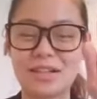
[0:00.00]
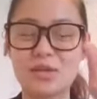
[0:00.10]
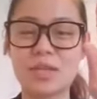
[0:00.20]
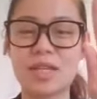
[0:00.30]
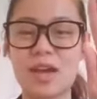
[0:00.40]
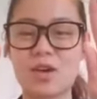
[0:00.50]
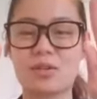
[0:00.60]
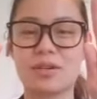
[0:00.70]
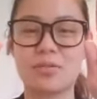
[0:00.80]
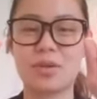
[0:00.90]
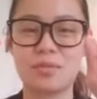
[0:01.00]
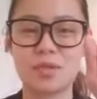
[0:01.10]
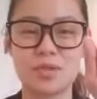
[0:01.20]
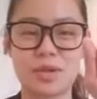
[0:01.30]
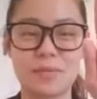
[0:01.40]
so I lose count of what I'm
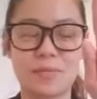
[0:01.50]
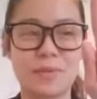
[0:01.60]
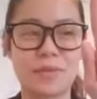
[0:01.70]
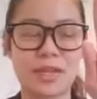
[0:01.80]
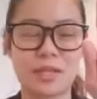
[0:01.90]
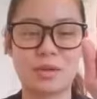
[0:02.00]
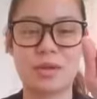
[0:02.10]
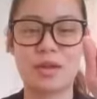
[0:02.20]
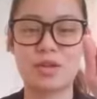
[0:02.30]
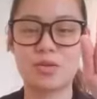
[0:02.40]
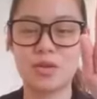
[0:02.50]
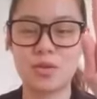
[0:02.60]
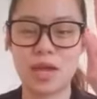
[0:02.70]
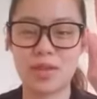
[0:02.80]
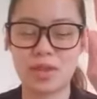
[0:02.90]
doing, but that's okay. You,
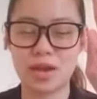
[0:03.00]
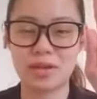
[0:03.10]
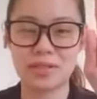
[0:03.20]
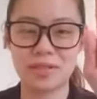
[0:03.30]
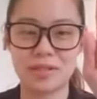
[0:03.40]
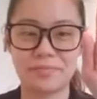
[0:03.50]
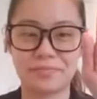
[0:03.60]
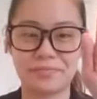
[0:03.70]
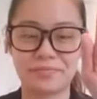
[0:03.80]
you get the idea.